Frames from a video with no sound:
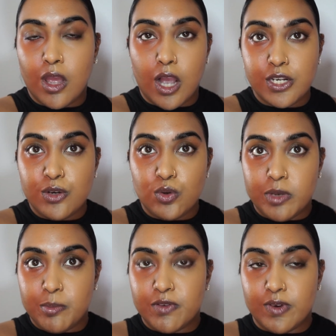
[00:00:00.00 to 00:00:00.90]
I don't
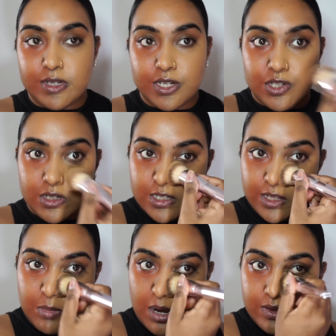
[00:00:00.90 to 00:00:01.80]
normally put foundation
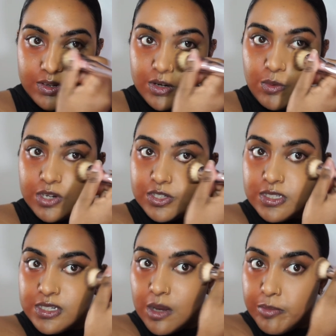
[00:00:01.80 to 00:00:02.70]
underneath my eyes, I don't know why I just
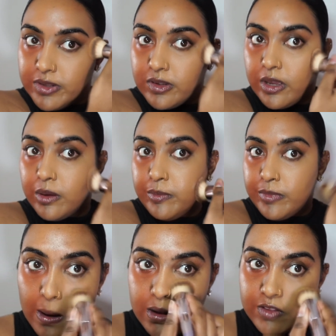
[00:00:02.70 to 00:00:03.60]
did that, but it's okay.
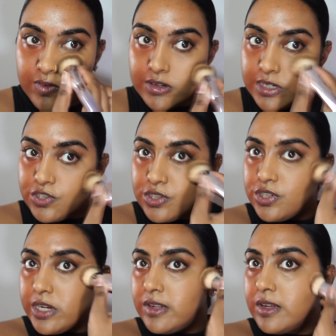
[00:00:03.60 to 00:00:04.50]
This foundation
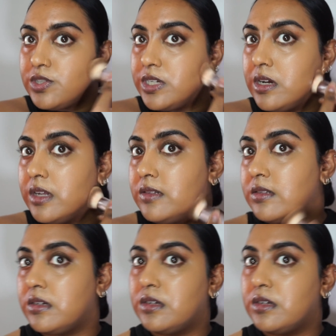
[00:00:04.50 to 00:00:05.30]
shade is actually nice.